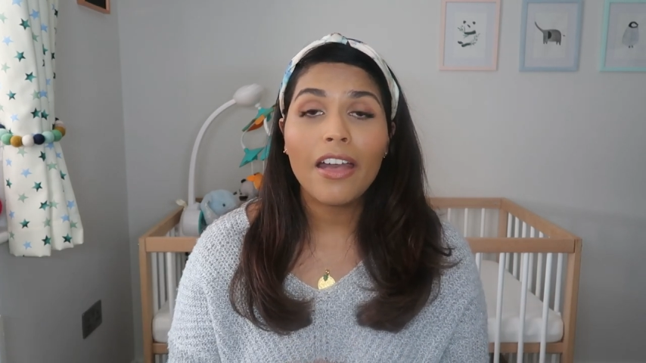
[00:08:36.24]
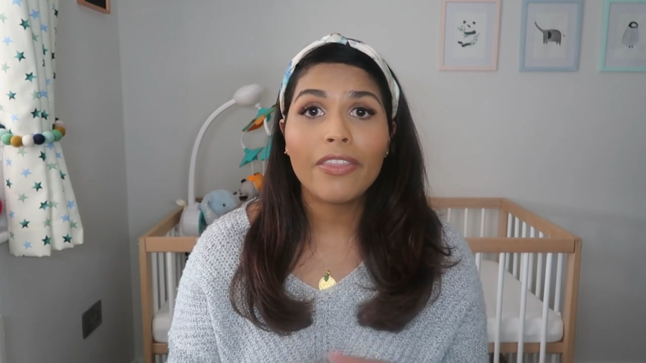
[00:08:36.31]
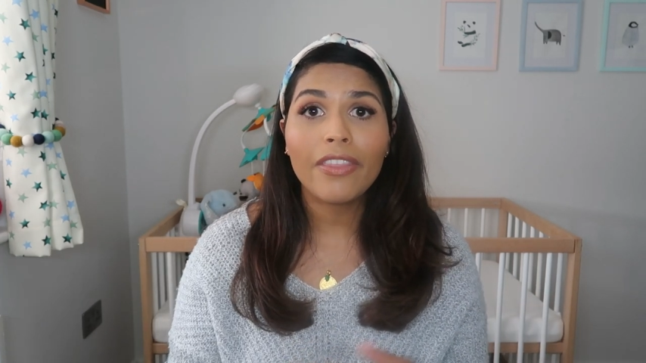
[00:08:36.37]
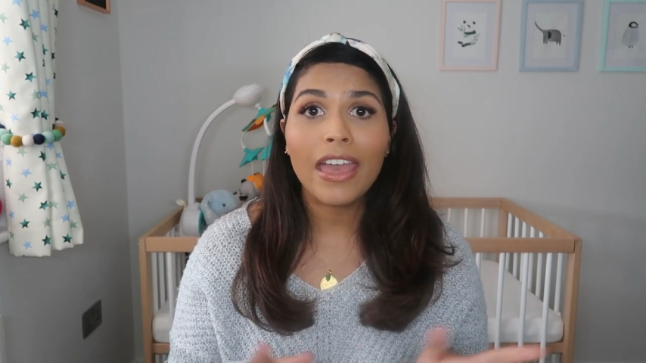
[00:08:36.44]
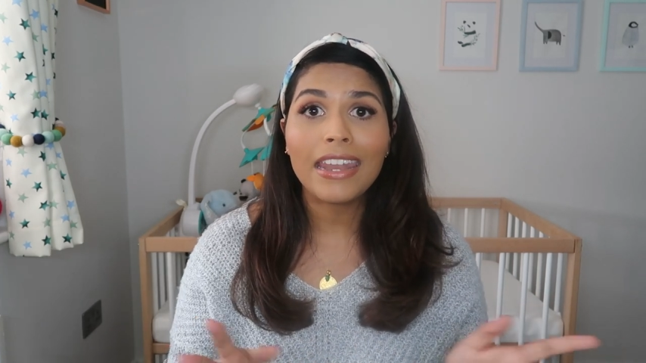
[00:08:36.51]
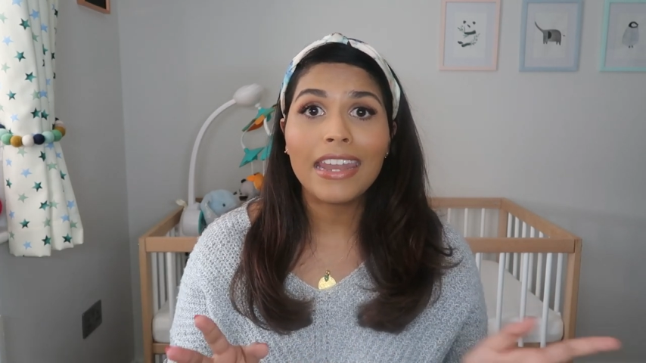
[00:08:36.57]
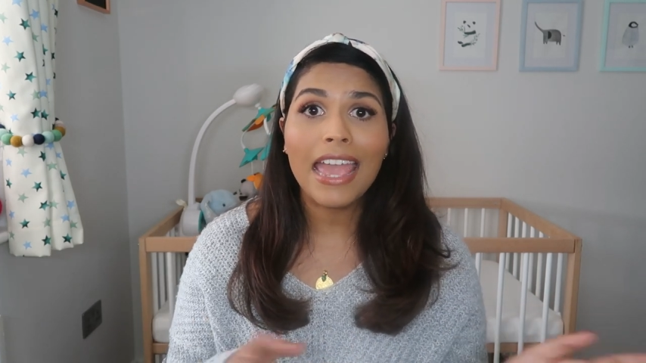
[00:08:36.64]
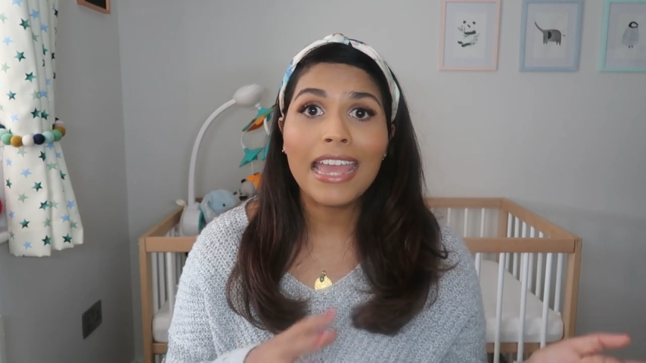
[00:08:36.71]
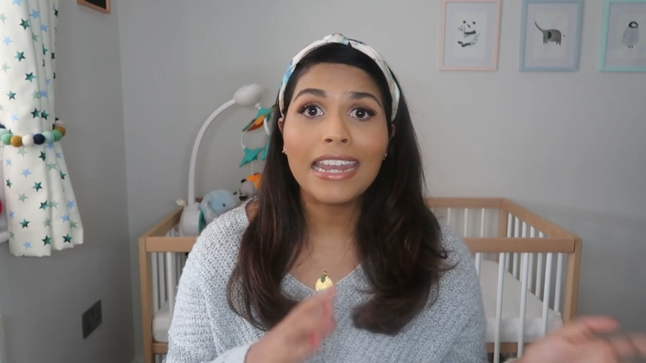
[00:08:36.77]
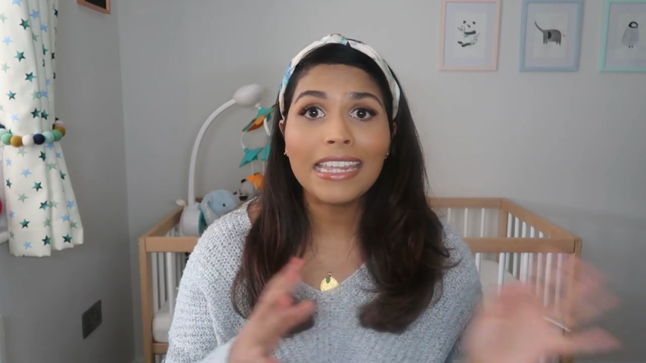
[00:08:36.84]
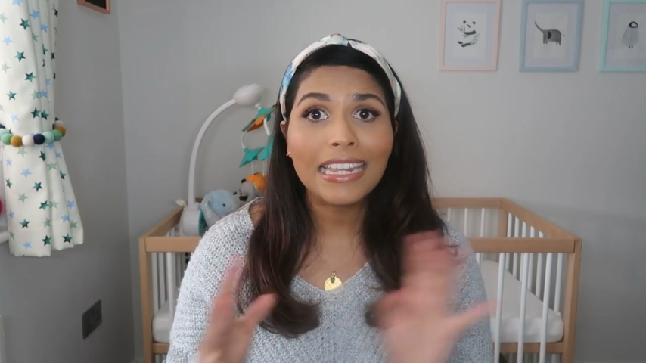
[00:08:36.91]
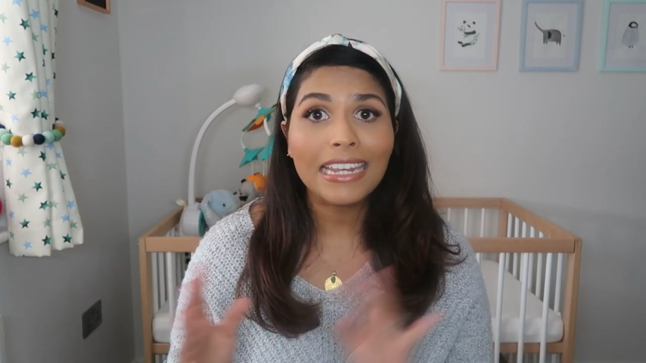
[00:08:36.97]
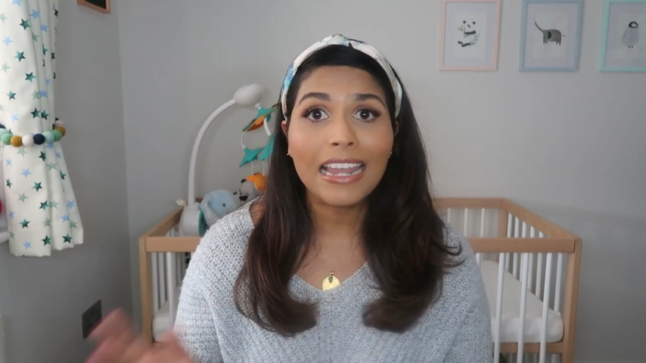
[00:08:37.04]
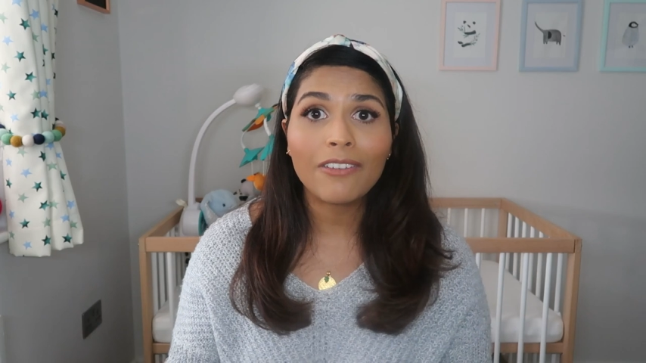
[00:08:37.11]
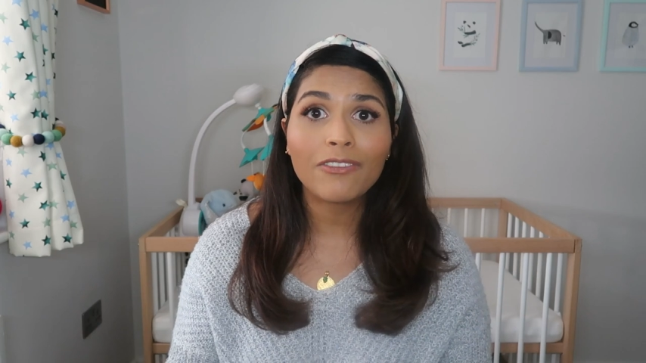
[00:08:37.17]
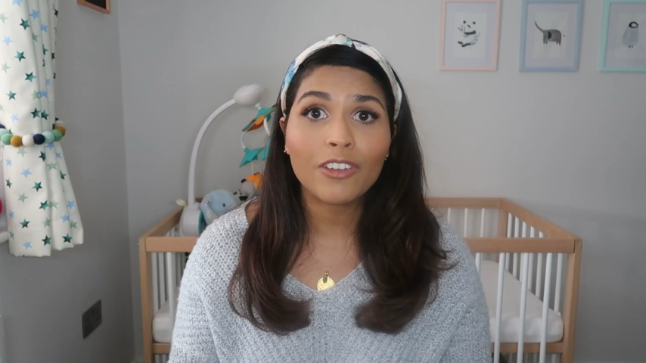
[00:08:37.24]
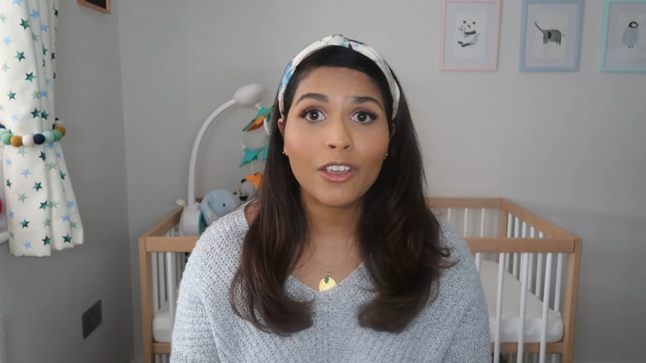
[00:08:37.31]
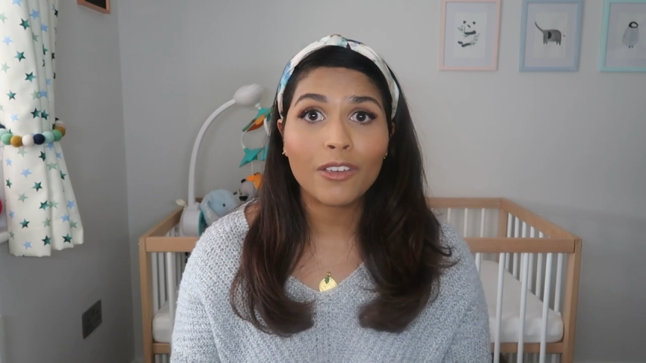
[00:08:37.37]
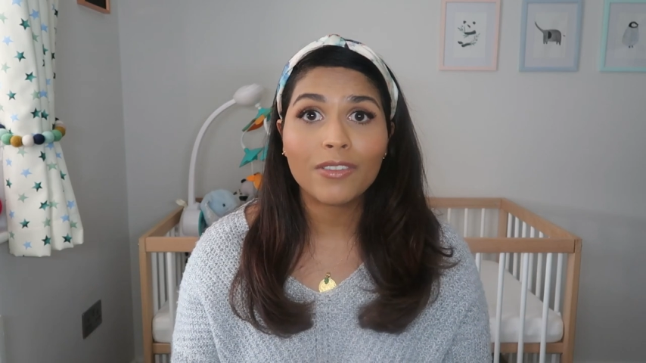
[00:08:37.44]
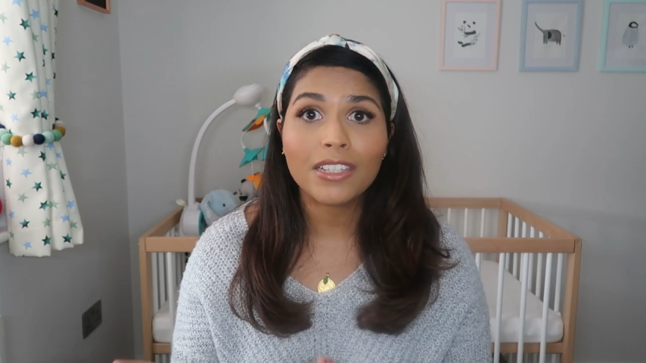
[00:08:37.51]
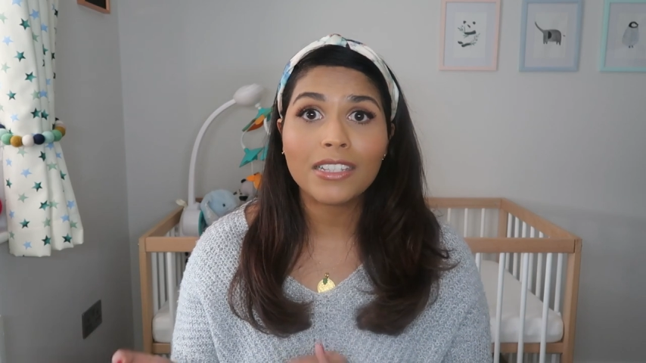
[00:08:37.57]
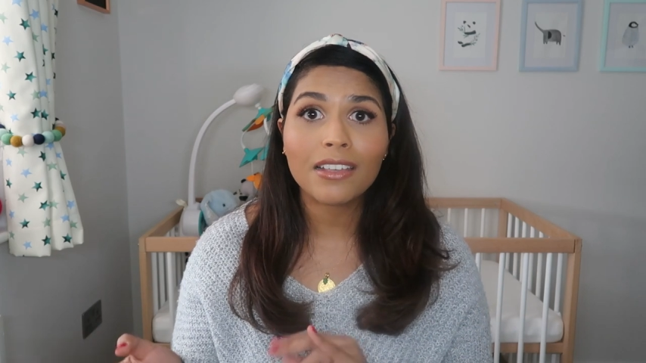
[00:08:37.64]
And then any
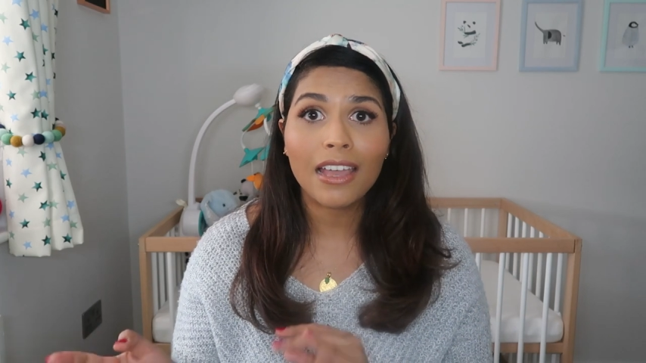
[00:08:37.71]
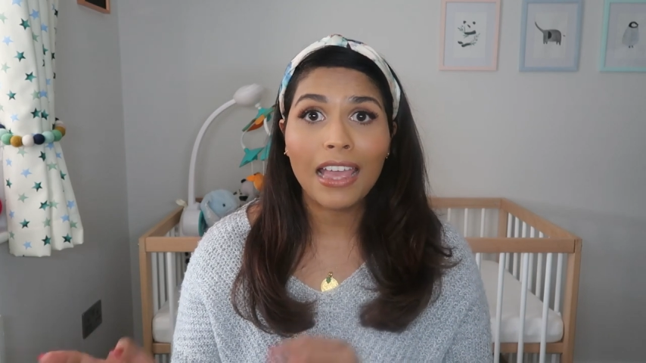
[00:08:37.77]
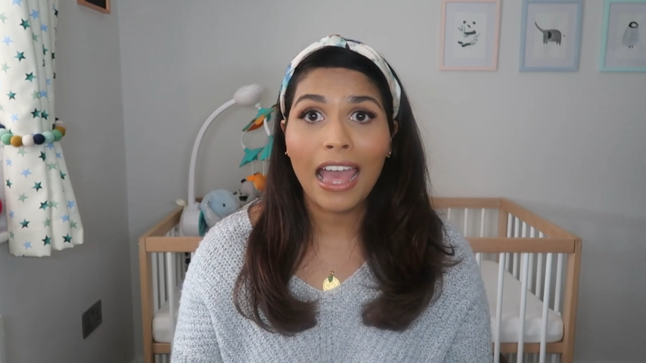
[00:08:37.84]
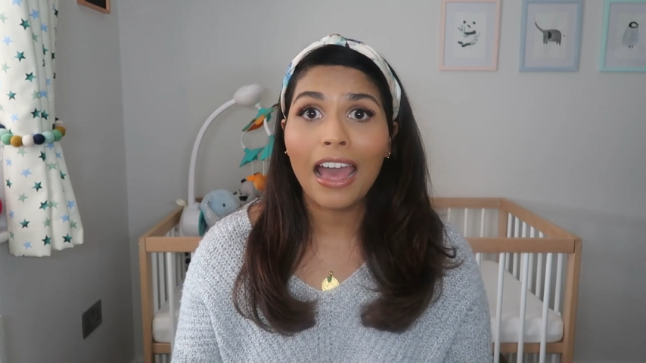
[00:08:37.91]
leftovers I